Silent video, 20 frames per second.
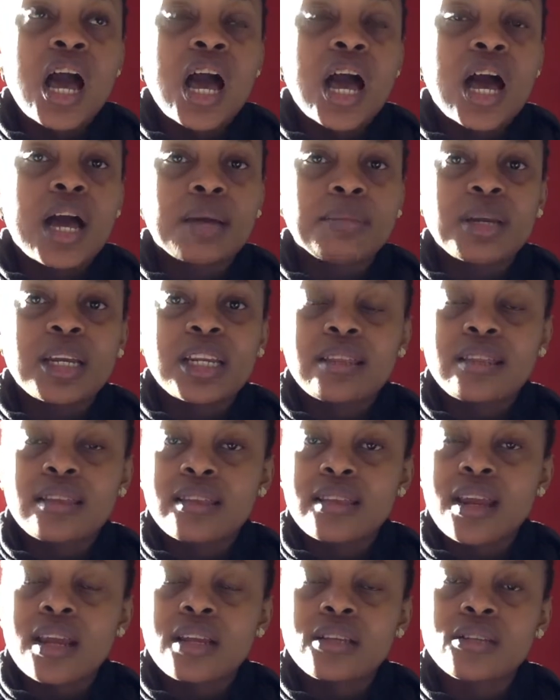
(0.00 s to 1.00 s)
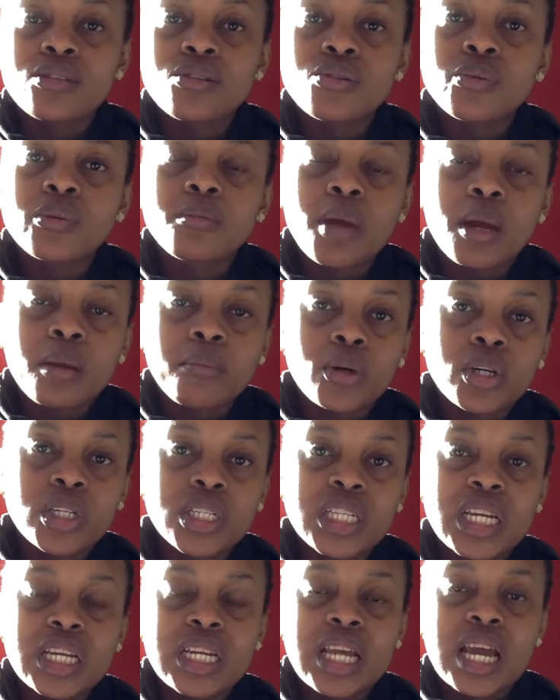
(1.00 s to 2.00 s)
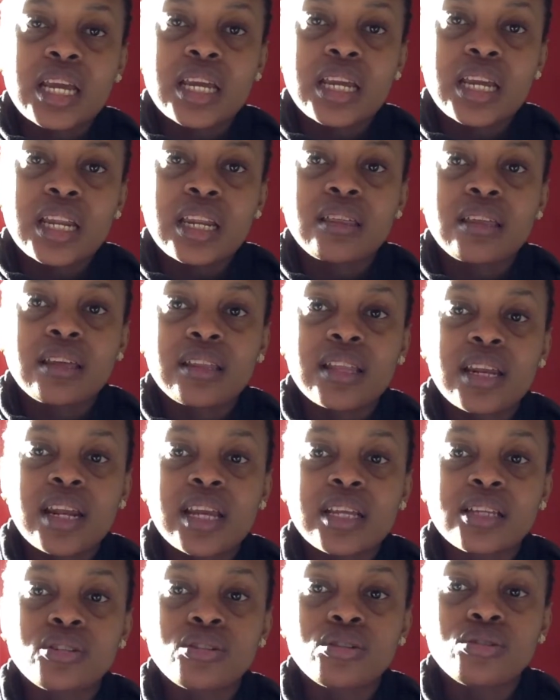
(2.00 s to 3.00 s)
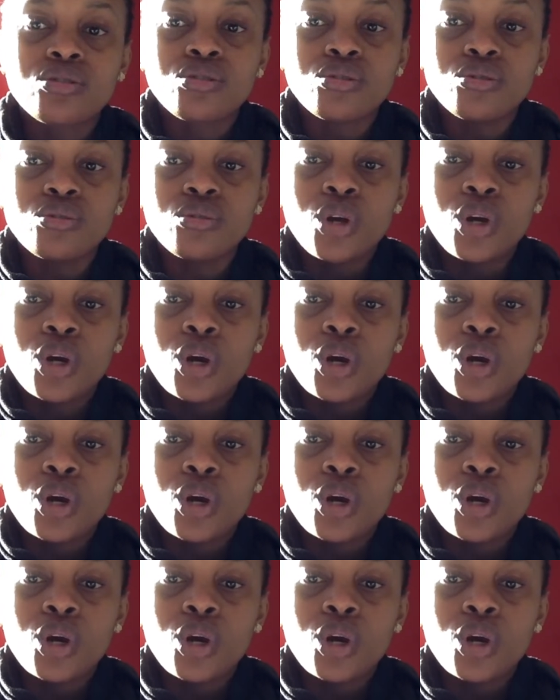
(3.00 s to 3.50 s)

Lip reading: anything that has to do with my body and anything that has to do